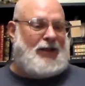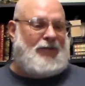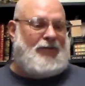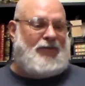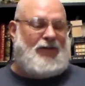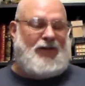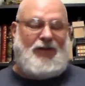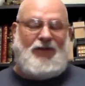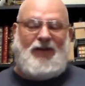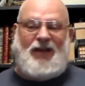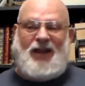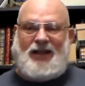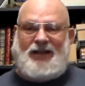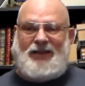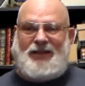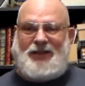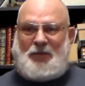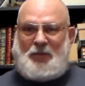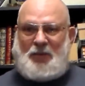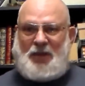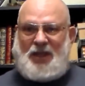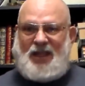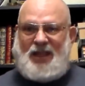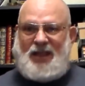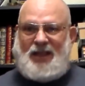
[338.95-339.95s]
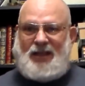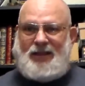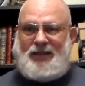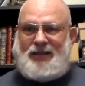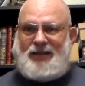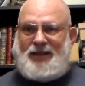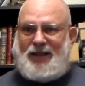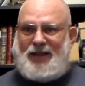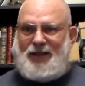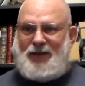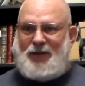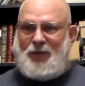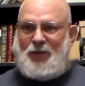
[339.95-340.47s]
if you got some kids
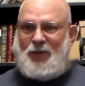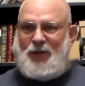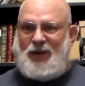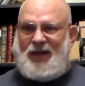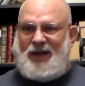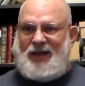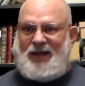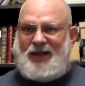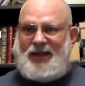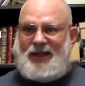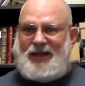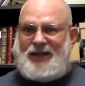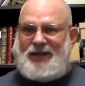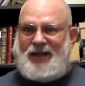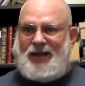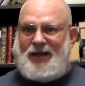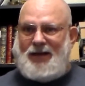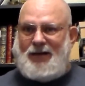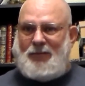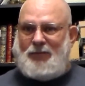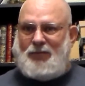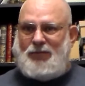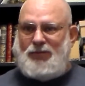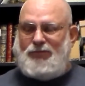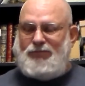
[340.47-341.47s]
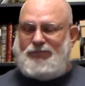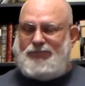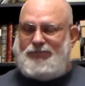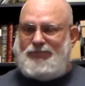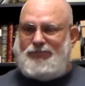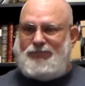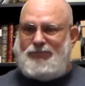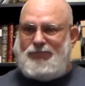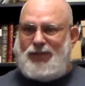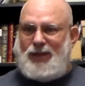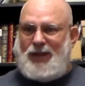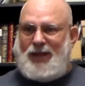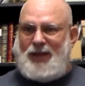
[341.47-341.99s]
that you want to teach how to
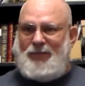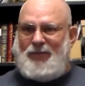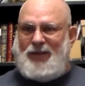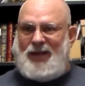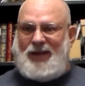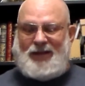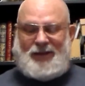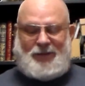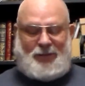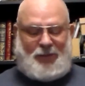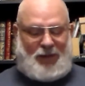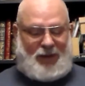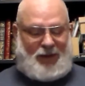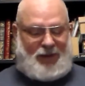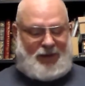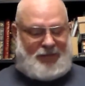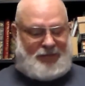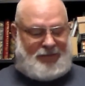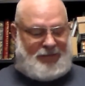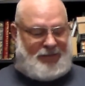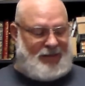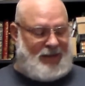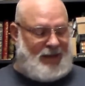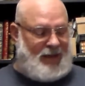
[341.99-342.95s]
play baseball,